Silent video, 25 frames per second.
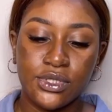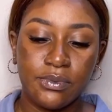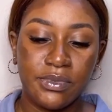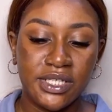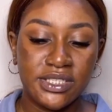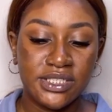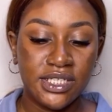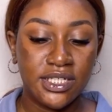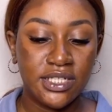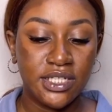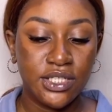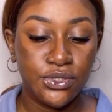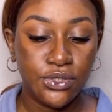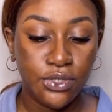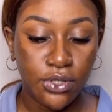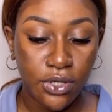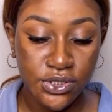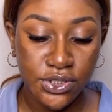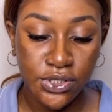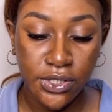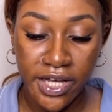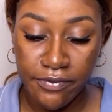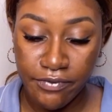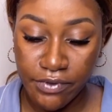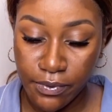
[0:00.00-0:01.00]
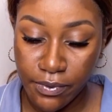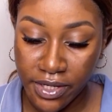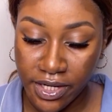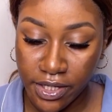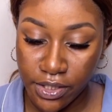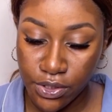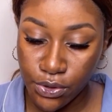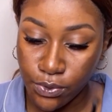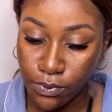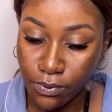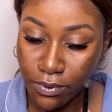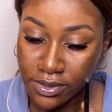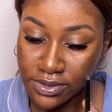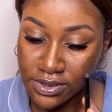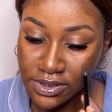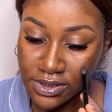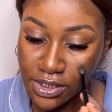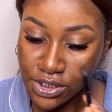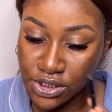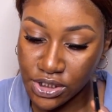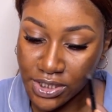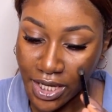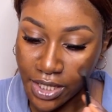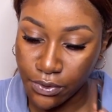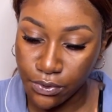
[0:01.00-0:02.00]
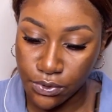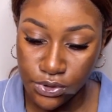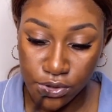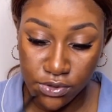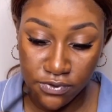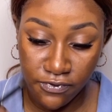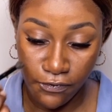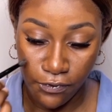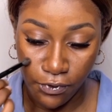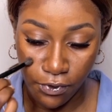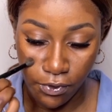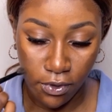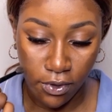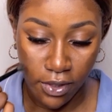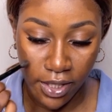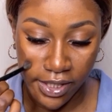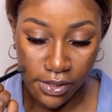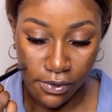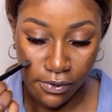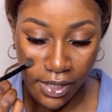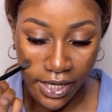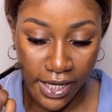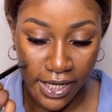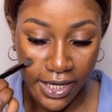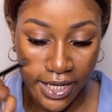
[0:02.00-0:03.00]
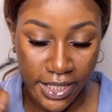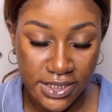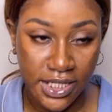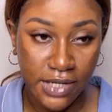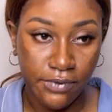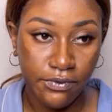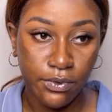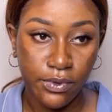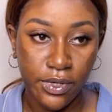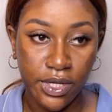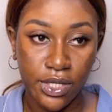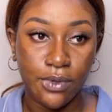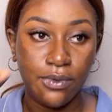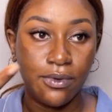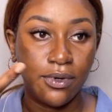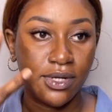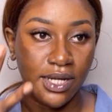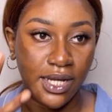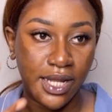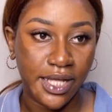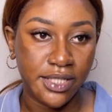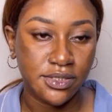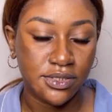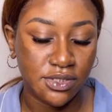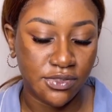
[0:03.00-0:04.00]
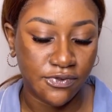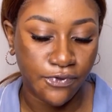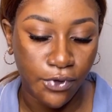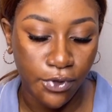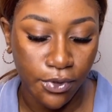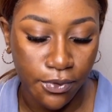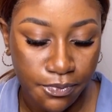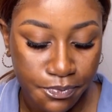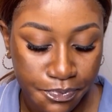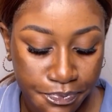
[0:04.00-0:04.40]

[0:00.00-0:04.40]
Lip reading: basically, you contour everywhere you want shadows to fall and you highlight everywhere you want lights to fall.